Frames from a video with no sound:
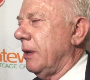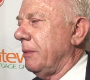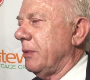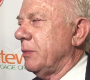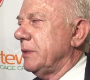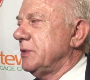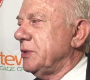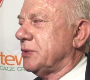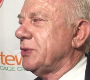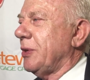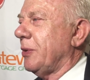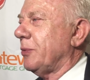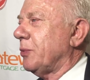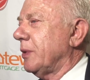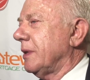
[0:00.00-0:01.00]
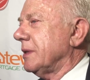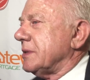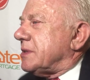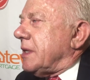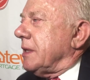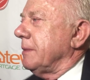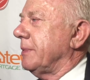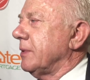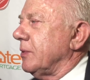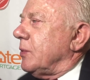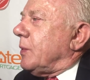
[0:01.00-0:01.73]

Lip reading: I mean, we just saw a real Saban